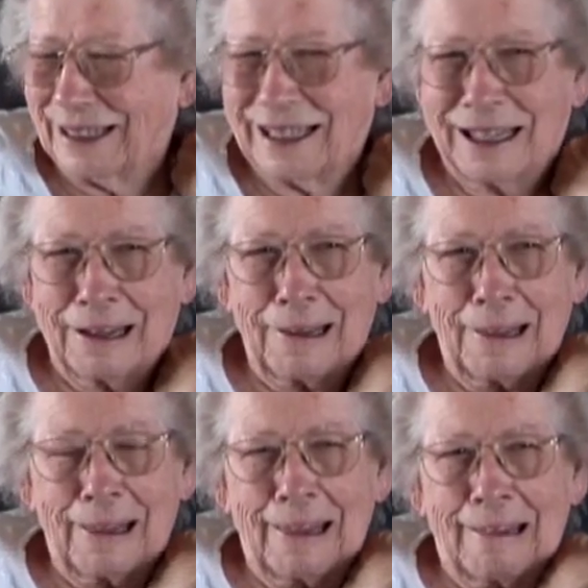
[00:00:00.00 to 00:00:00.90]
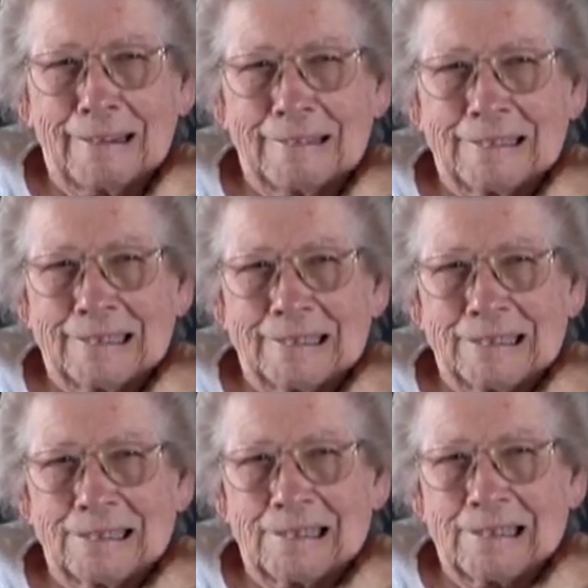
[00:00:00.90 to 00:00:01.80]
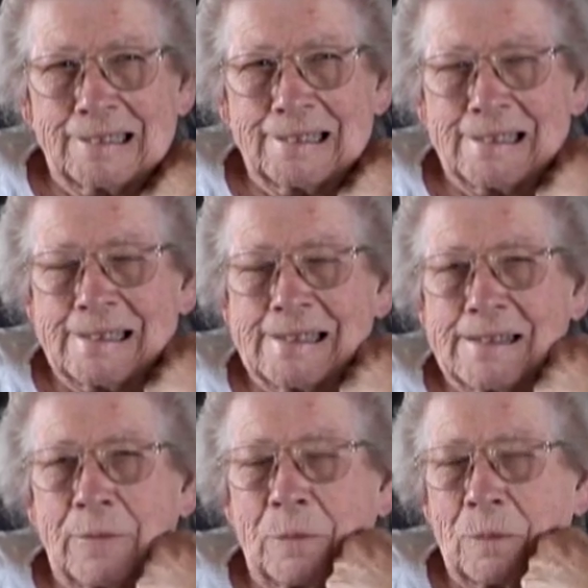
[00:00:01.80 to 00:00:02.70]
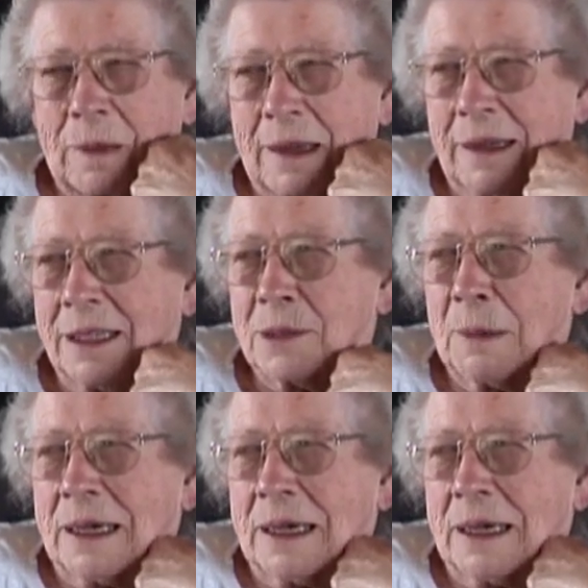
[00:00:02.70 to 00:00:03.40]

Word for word: that's about five or ten miles away, right, school? It's